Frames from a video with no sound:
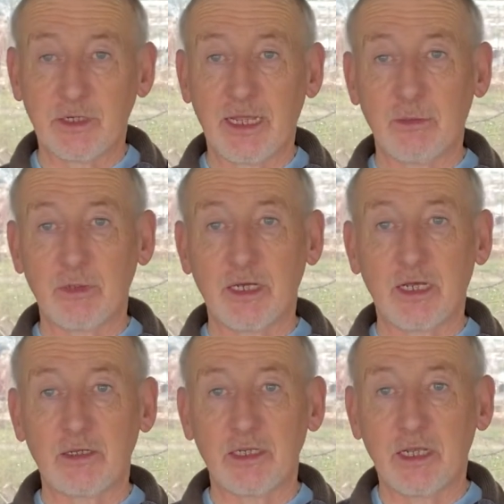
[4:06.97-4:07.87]
Now
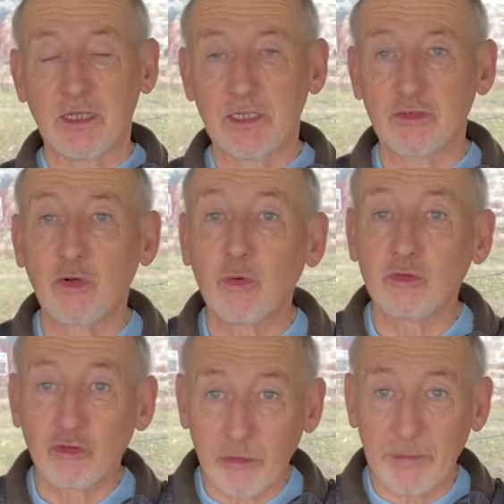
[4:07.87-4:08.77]
it's called
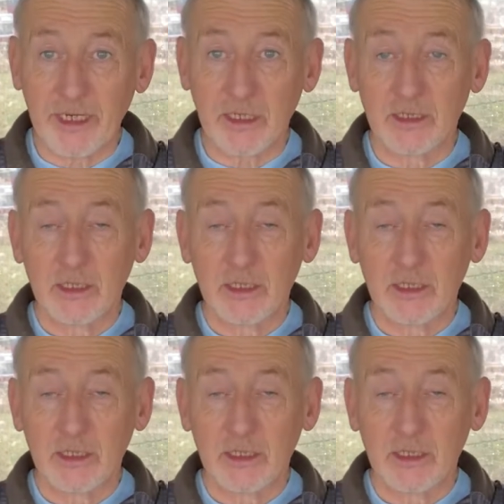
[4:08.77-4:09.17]
trimming,